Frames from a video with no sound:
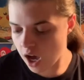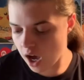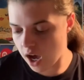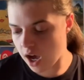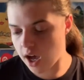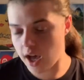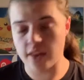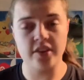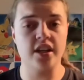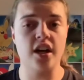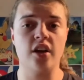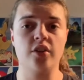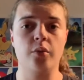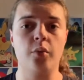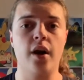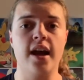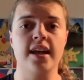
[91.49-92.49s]
Uh, and the
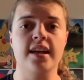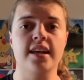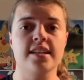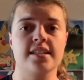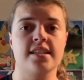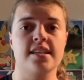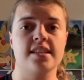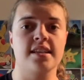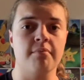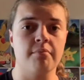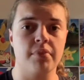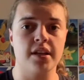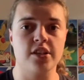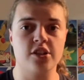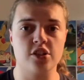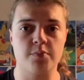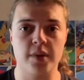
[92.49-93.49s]
other way is to
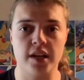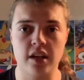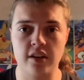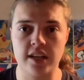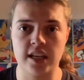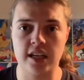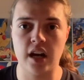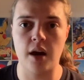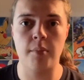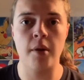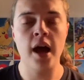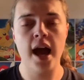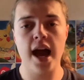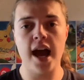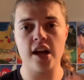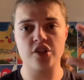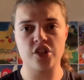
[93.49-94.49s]
simply just be looking up
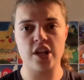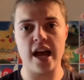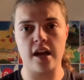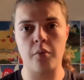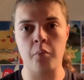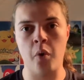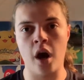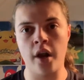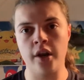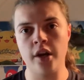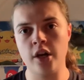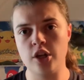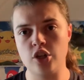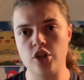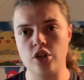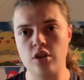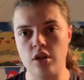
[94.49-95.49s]
hashtag one
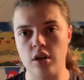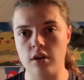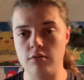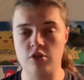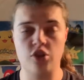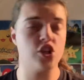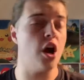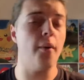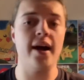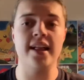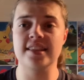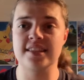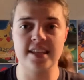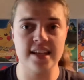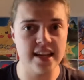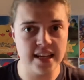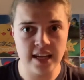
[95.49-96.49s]
Joe
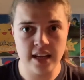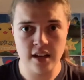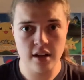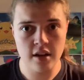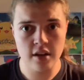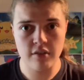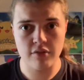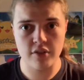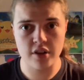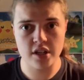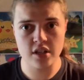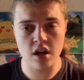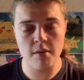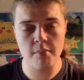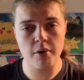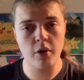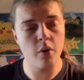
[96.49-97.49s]
Anthony, for
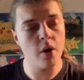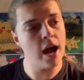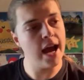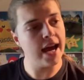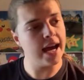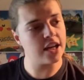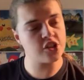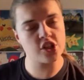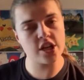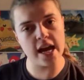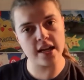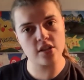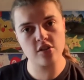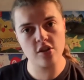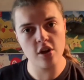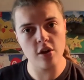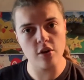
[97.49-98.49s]
example,
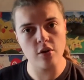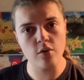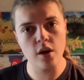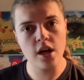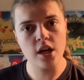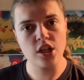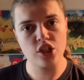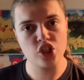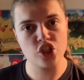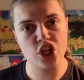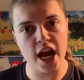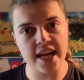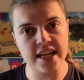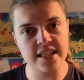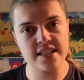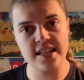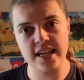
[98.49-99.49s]
hashtag two
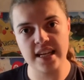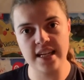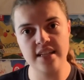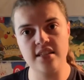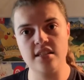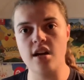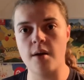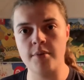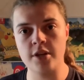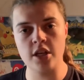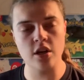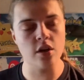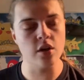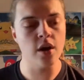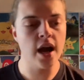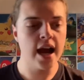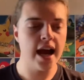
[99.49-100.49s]

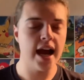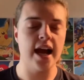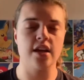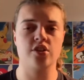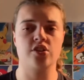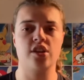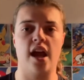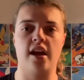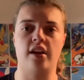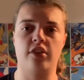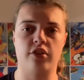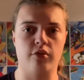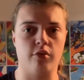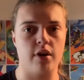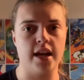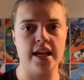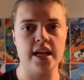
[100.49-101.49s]
JTW, hashtag
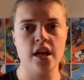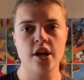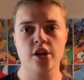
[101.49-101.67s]
three